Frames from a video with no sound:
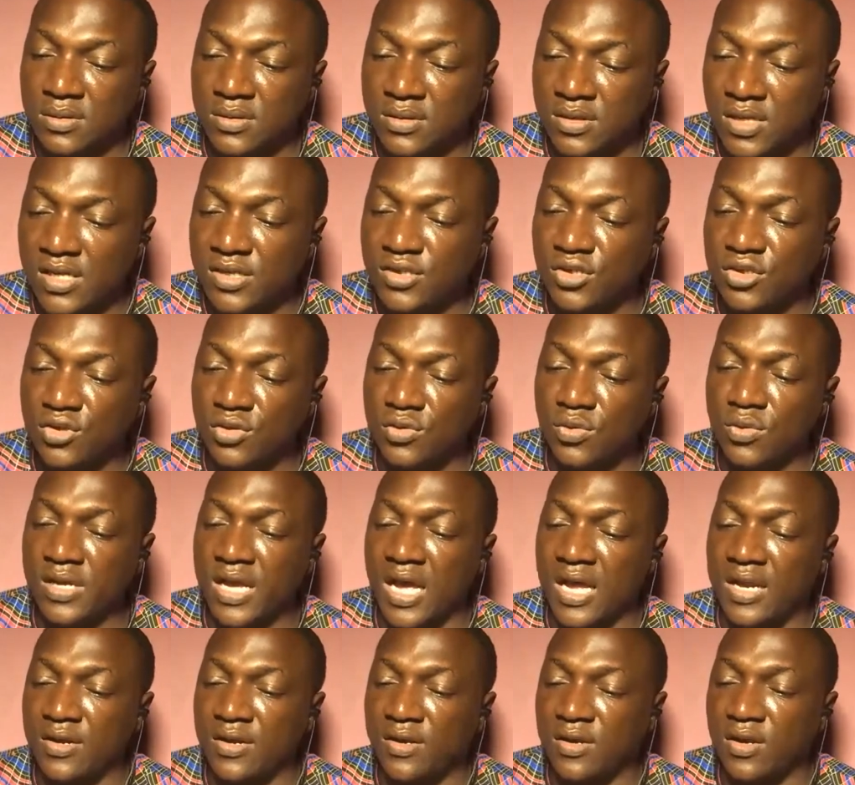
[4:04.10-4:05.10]
These two
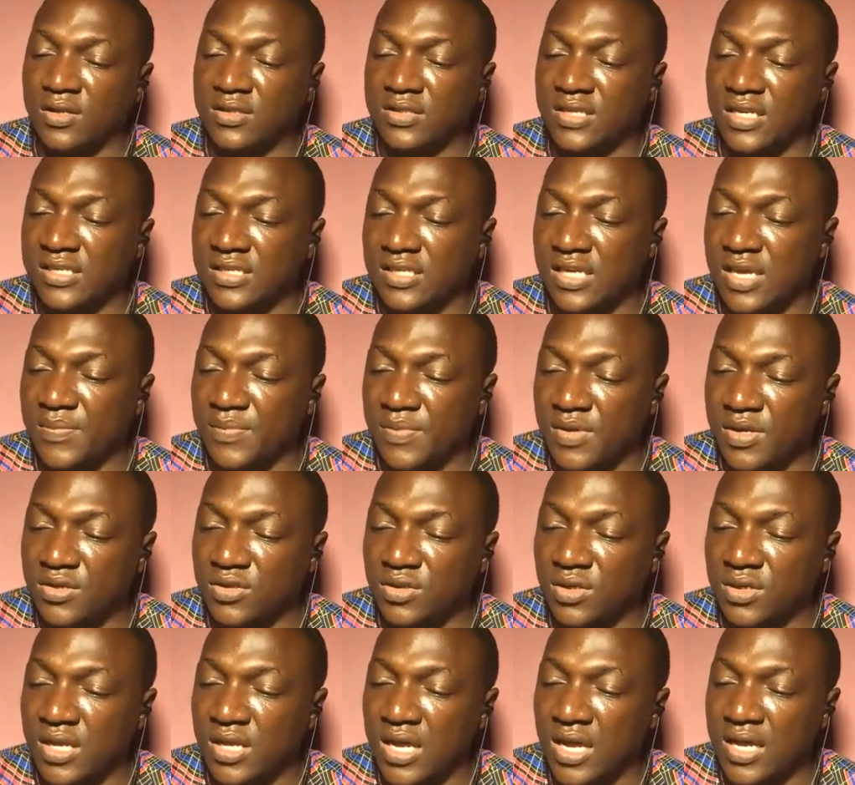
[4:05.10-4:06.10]
cannot escape
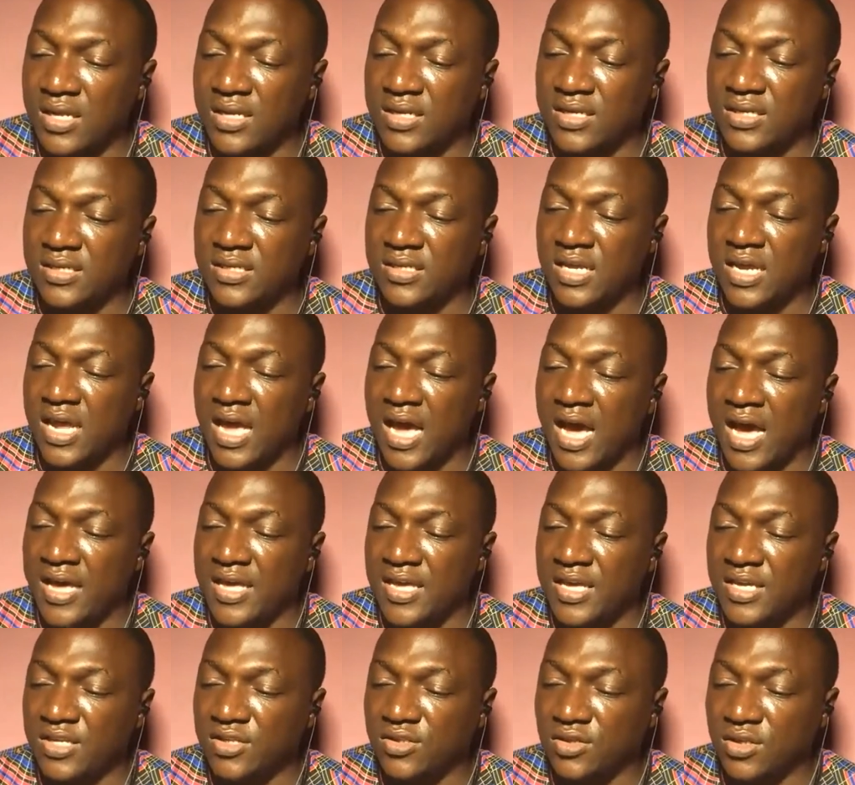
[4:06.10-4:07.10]
each other. They are
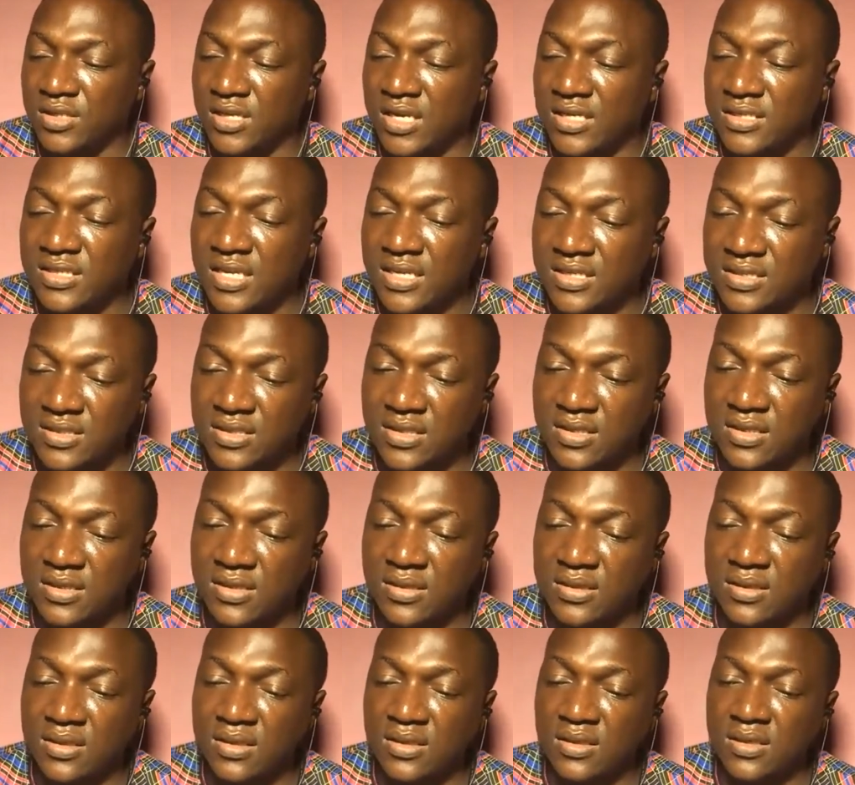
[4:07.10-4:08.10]
each other's
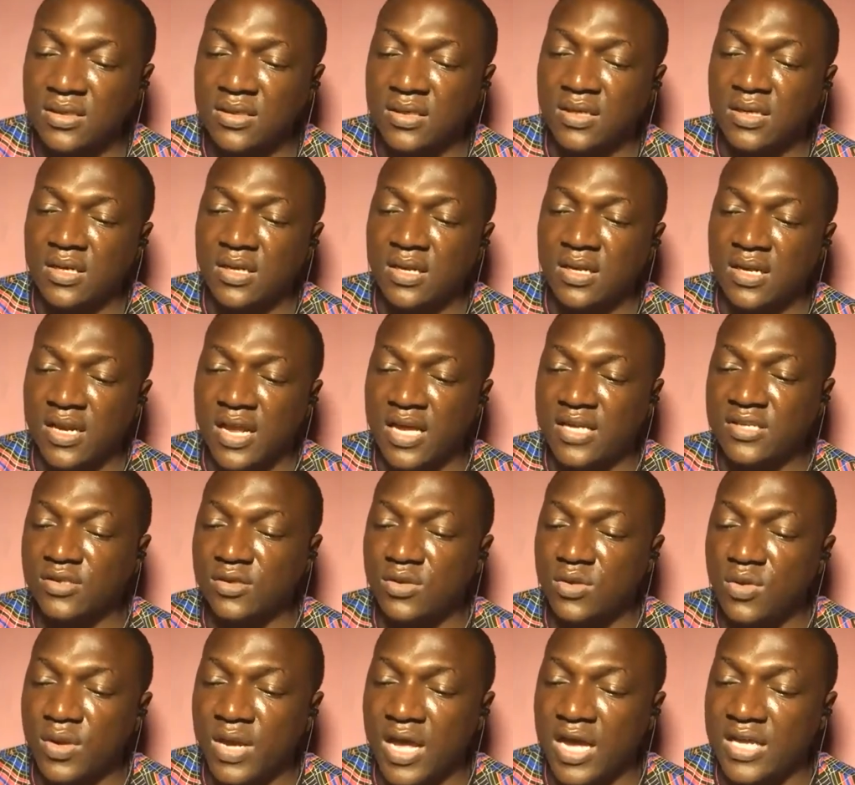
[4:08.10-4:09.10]
destiny. Let's
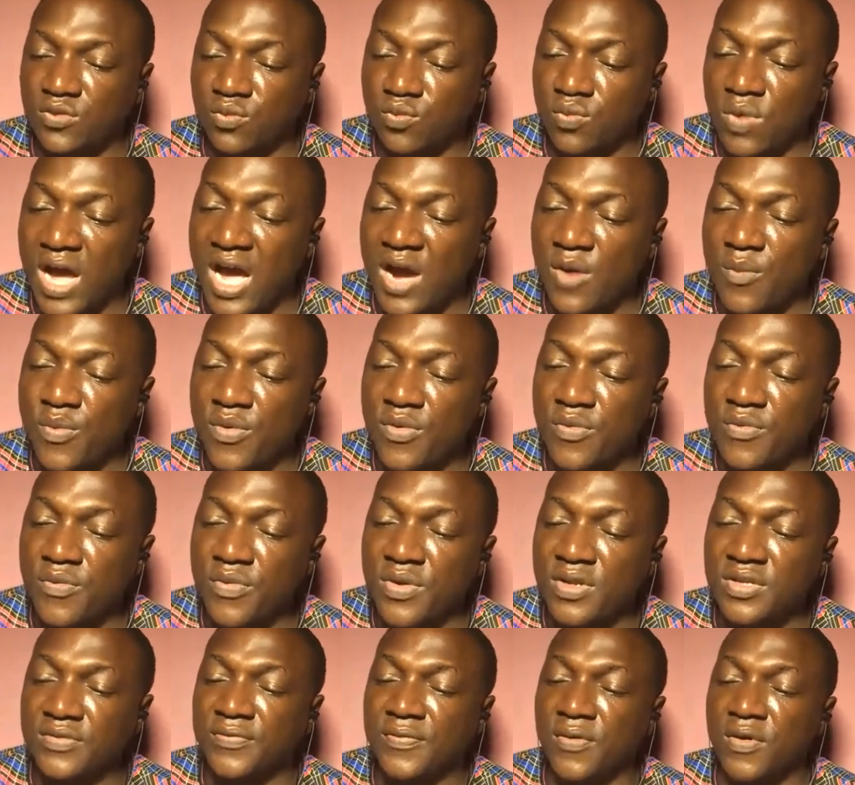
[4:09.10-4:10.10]
look at why we
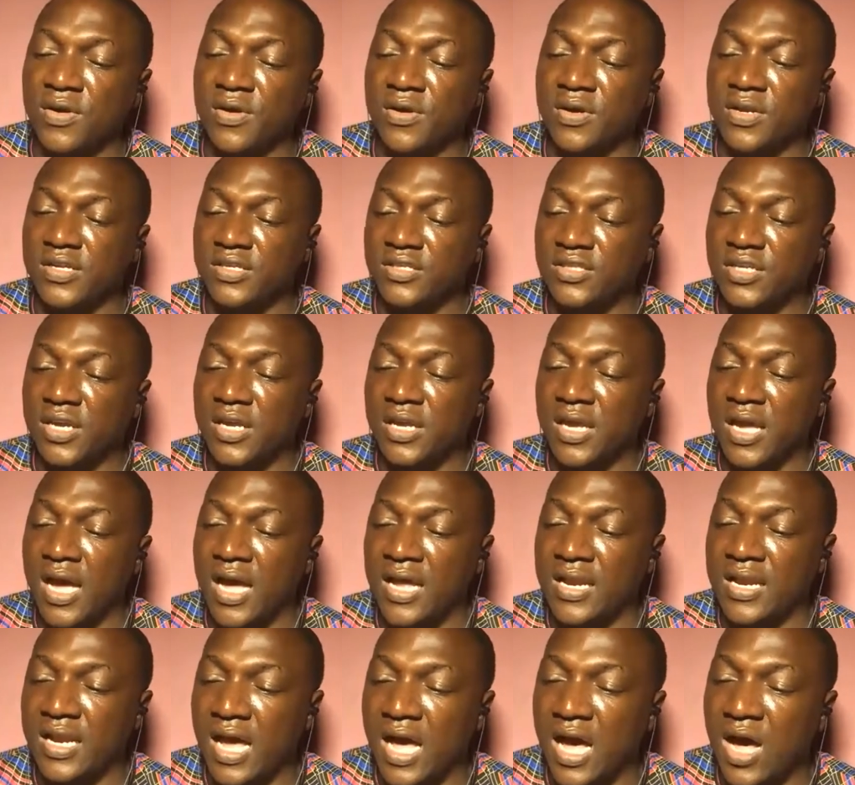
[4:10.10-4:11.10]
reach for cliche
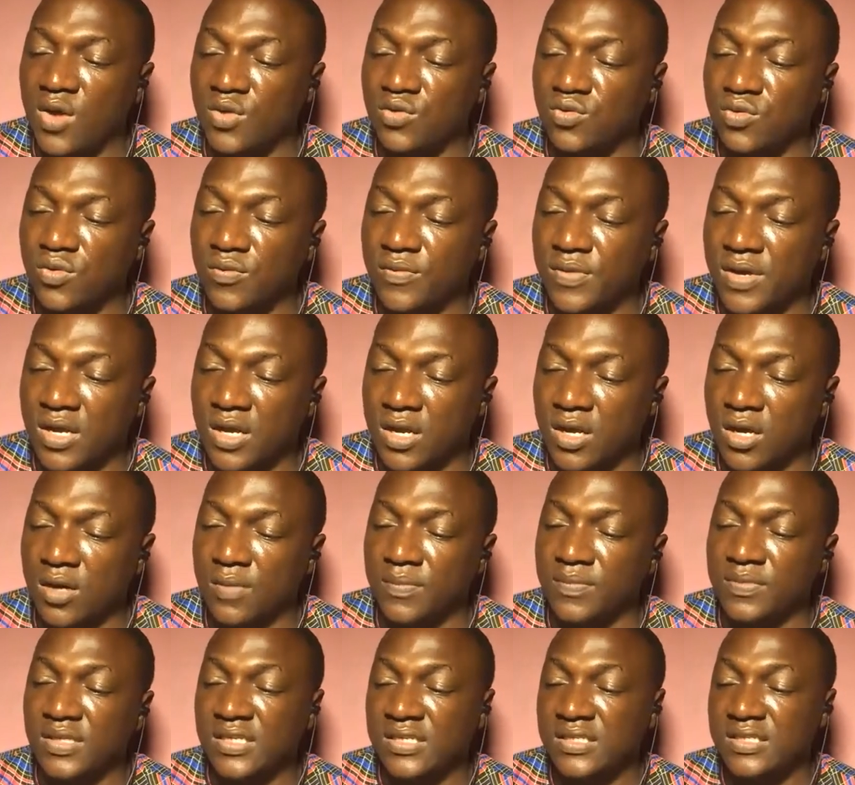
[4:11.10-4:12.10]
and how to
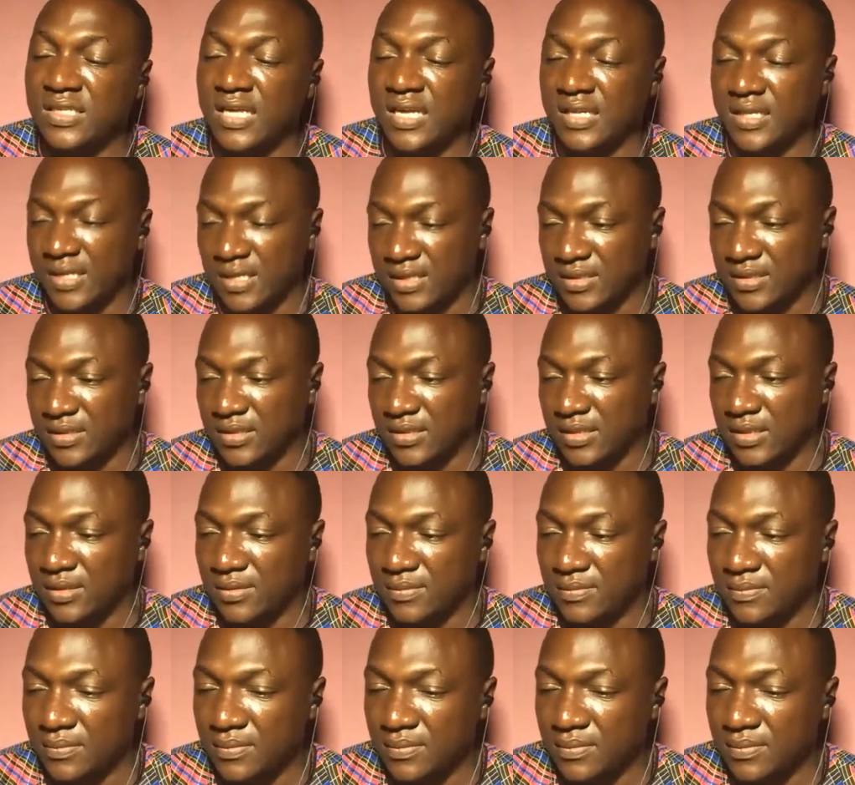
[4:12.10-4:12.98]
overcome this tendency.